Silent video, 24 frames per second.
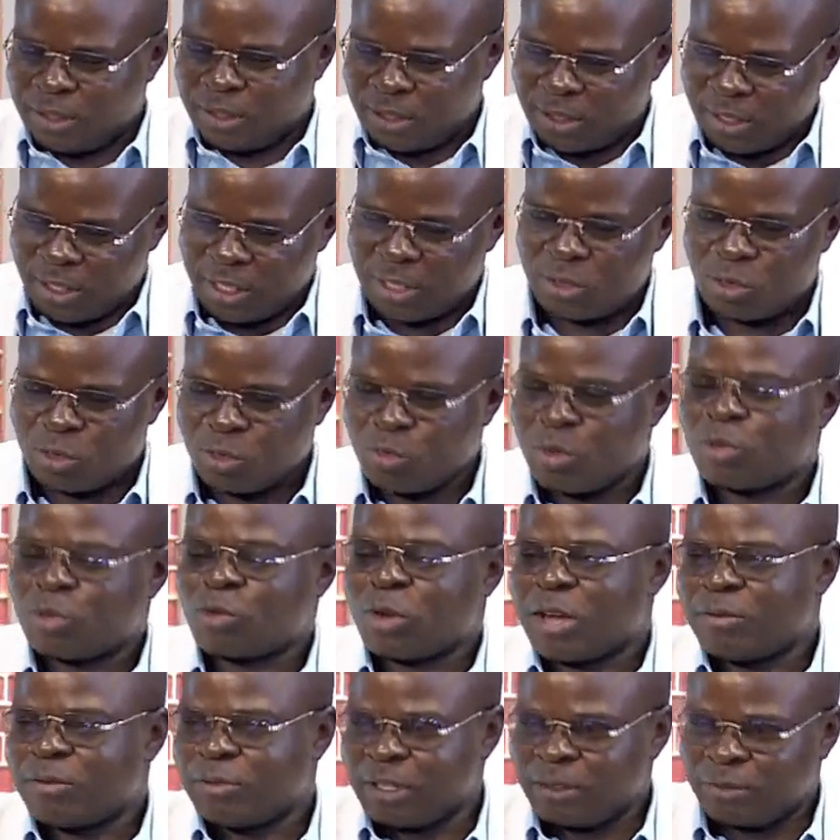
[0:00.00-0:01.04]
these children to
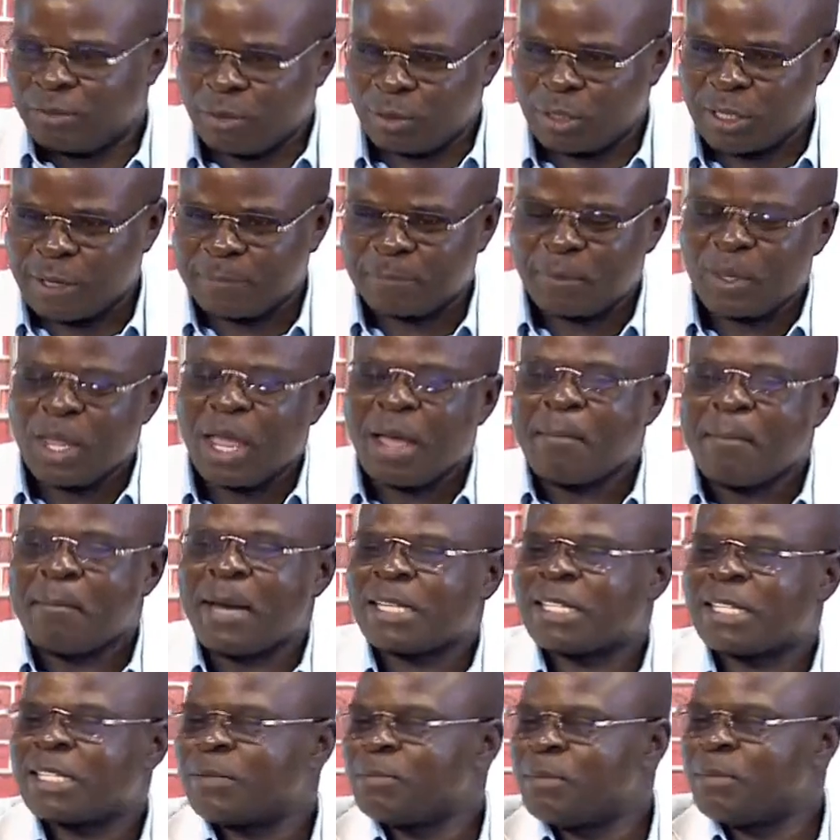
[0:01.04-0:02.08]
have in the future
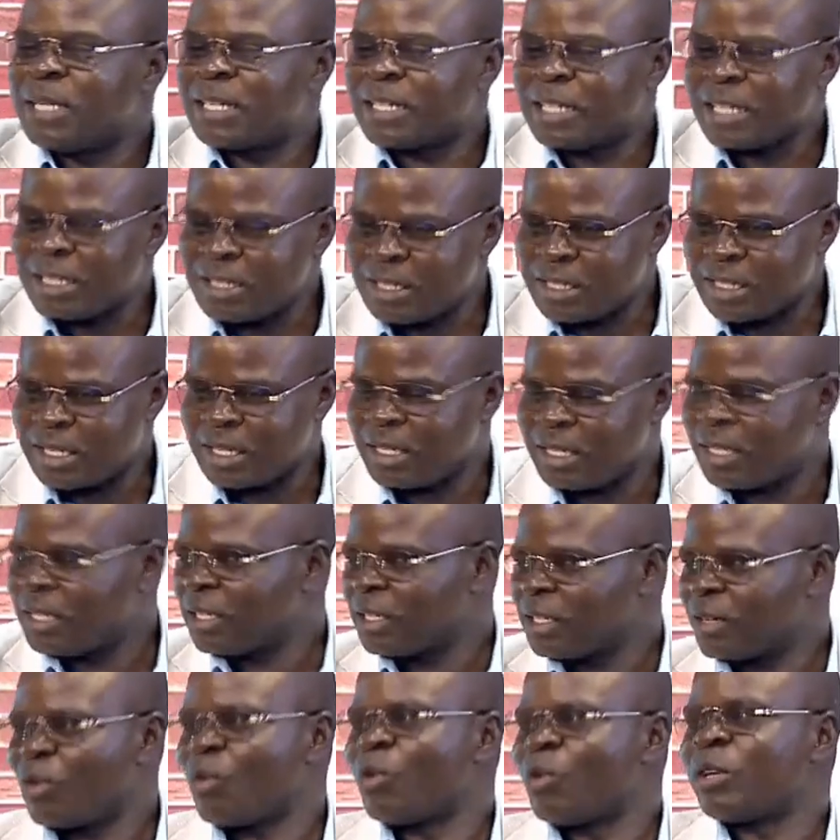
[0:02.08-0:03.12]
must be tested
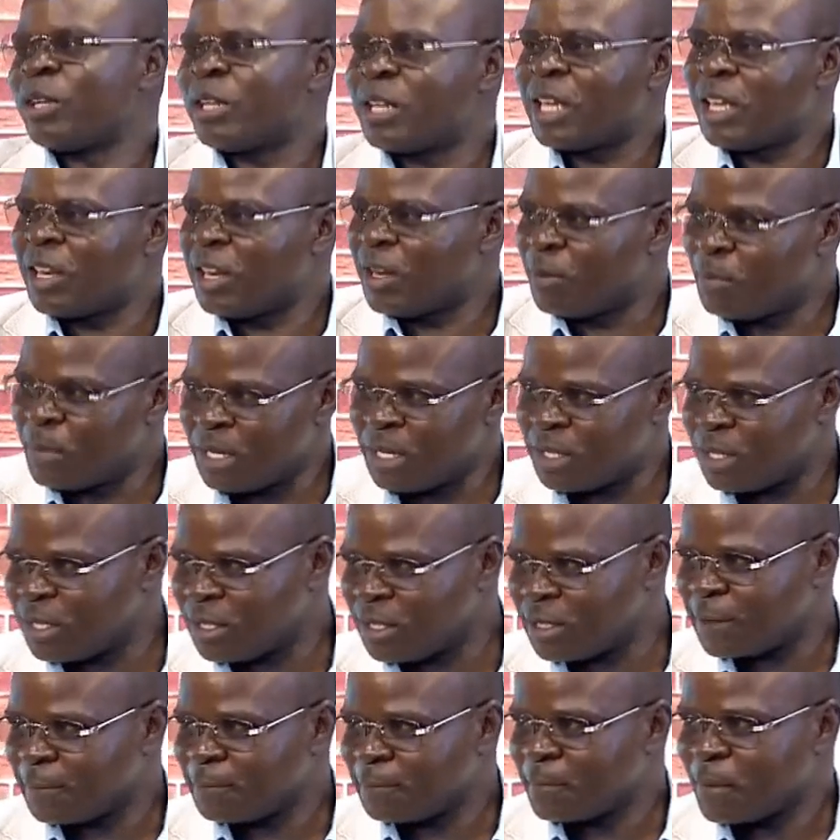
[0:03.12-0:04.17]
on daily basis.